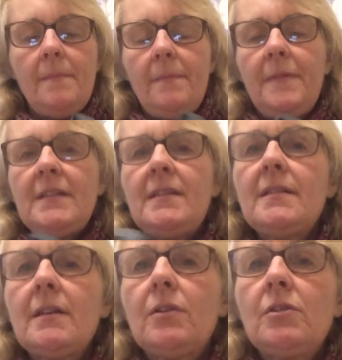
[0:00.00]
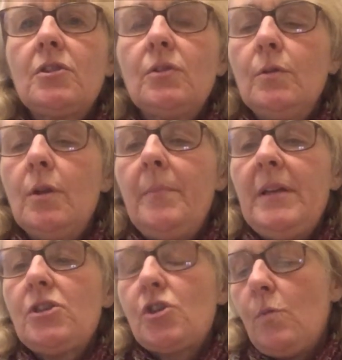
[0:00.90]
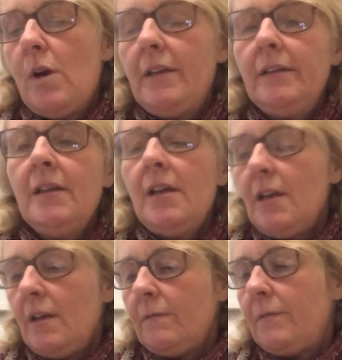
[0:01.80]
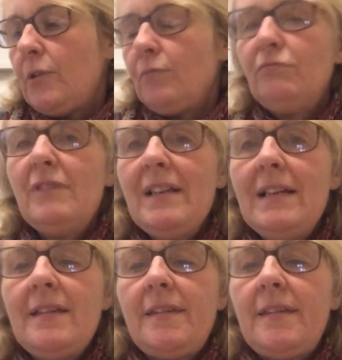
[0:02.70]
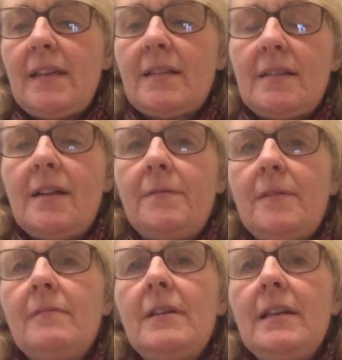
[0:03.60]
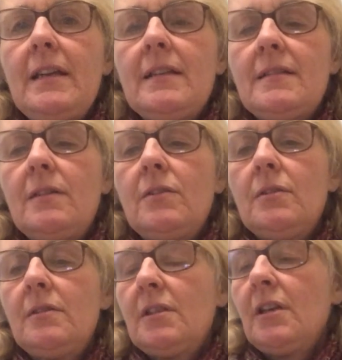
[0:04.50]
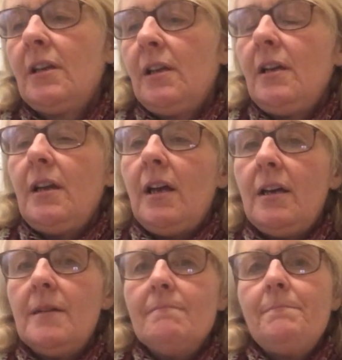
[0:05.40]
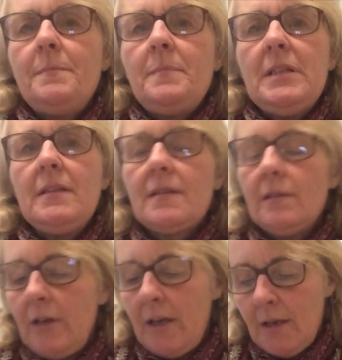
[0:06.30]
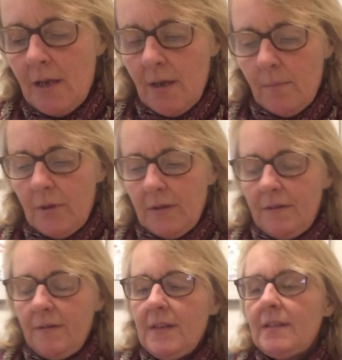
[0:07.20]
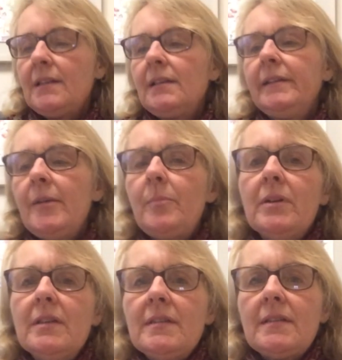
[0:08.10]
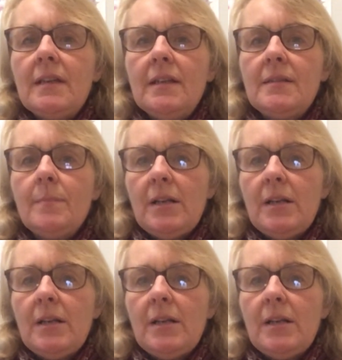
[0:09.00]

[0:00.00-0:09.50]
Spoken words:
This is a good tool, a pincher one, for the really thick stuff. It really gets a good pinch on it, but this little nippers is